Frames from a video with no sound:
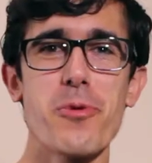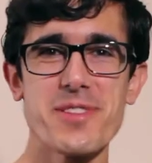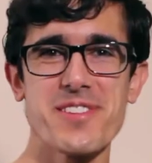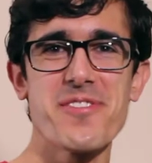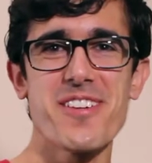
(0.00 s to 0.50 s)

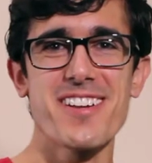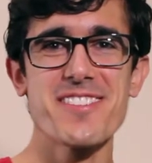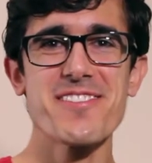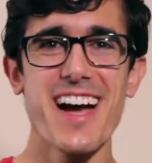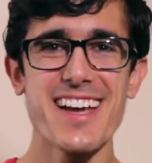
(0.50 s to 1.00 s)
What's going
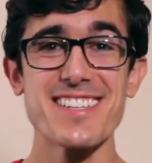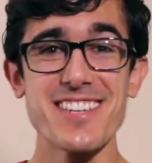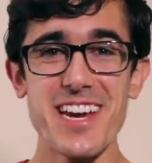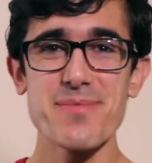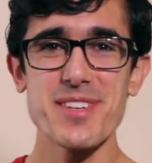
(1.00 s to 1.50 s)
on, you guys?
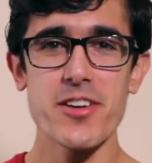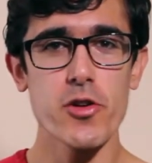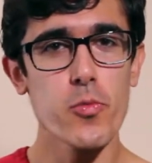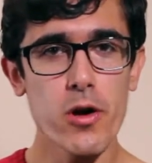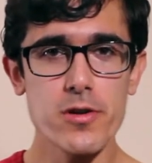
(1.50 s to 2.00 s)
James here,
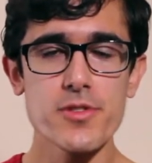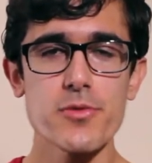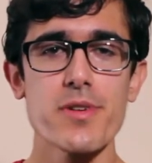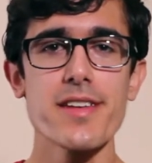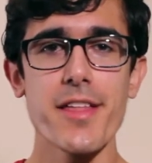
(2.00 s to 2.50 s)
and welcome
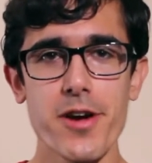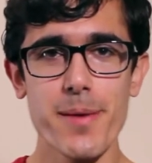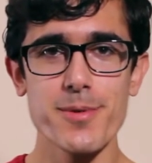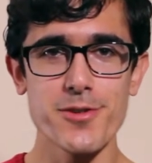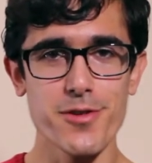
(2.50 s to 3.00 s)
to another
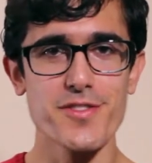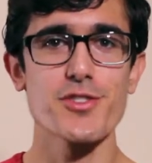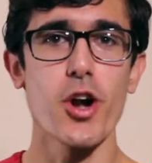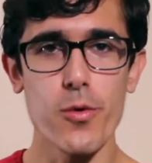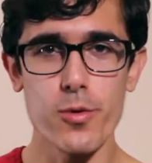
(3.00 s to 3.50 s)
episode of
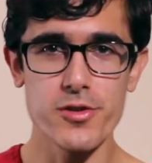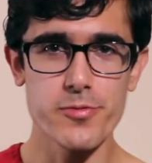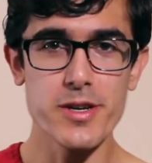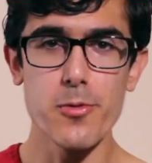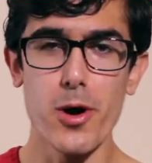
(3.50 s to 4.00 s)
Star Wars
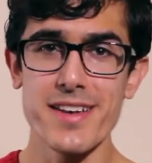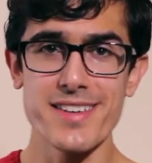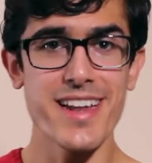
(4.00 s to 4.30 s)
Rewind.